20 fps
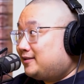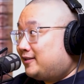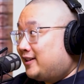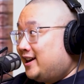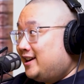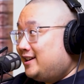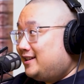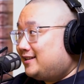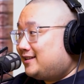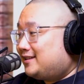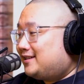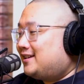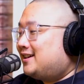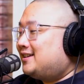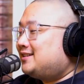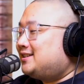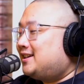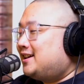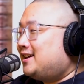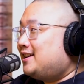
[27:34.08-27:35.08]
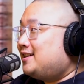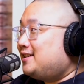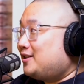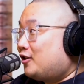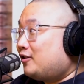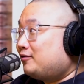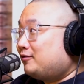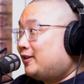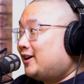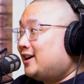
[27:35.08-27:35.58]
Right? Let's say
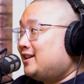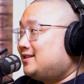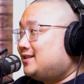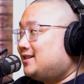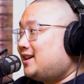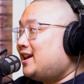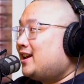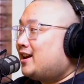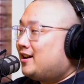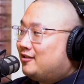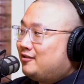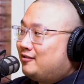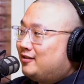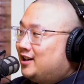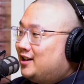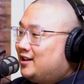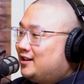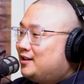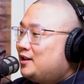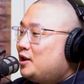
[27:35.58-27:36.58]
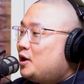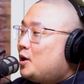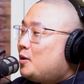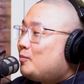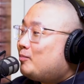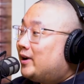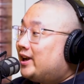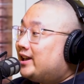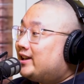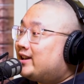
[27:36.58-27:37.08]
off-whites, 800 ringgit.
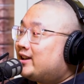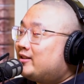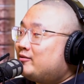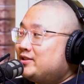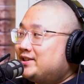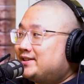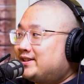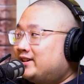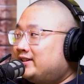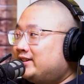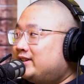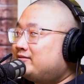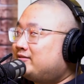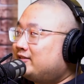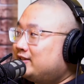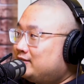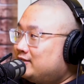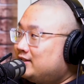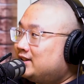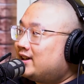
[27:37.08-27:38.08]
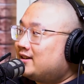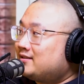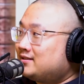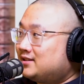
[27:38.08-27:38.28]
But he can resell them for 3,000.